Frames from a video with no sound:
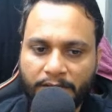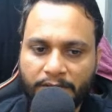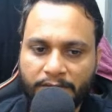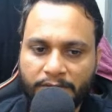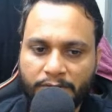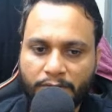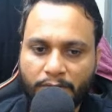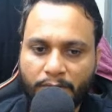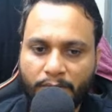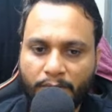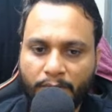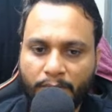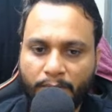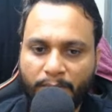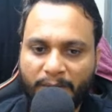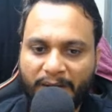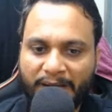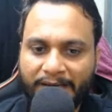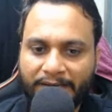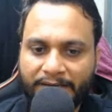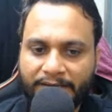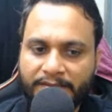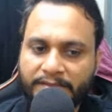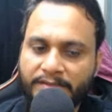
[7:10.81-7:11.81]
So
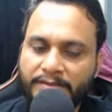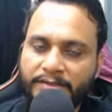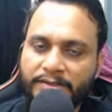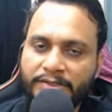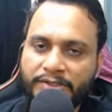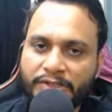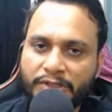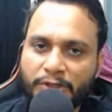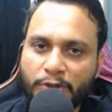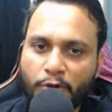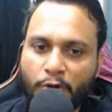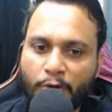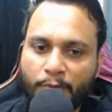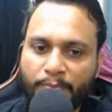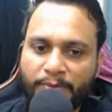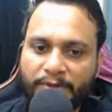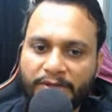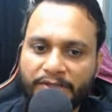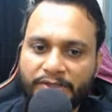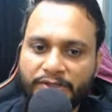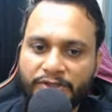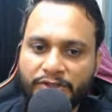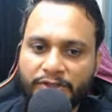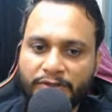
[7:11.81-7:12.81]
binary search in
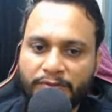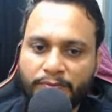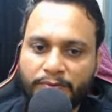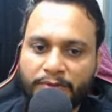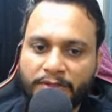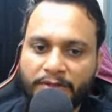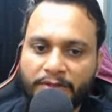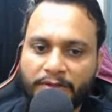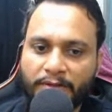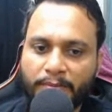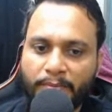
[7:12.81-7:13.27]
combination with